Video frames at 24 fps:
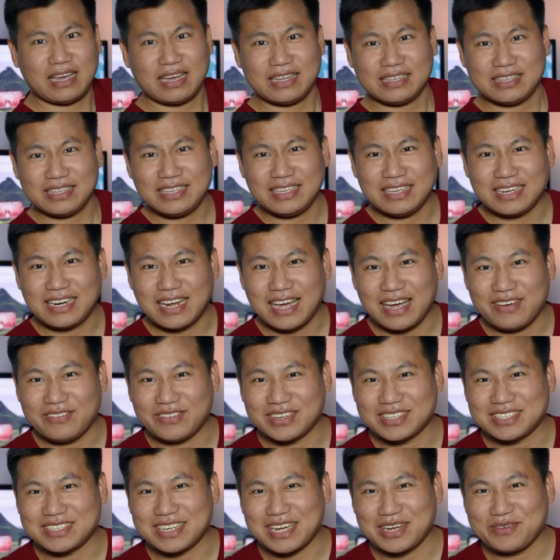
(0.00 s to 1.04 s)
I think it have
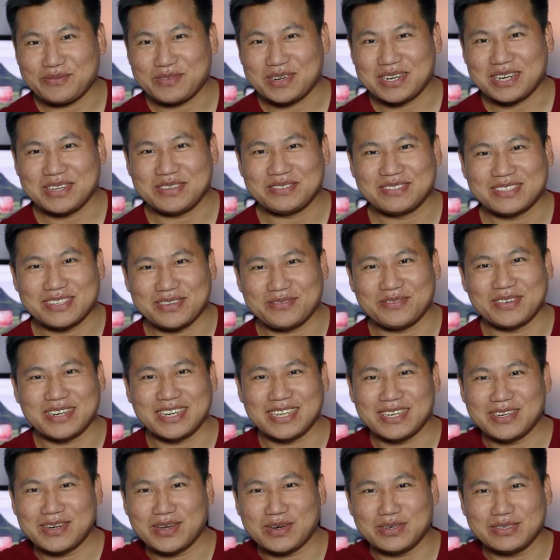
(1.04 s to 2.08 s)
a timer. If
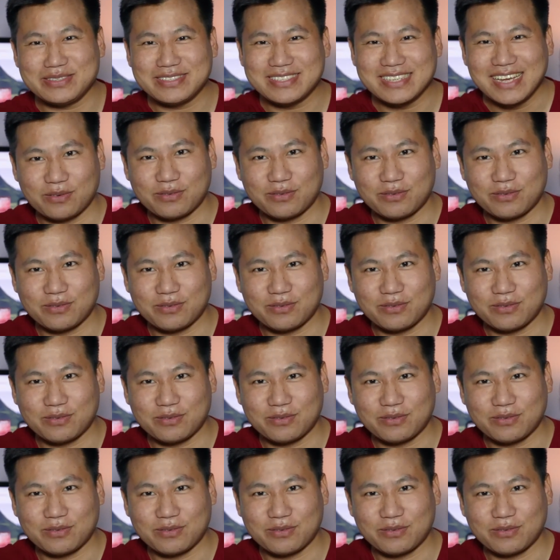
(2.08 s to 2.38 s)
somebody knows,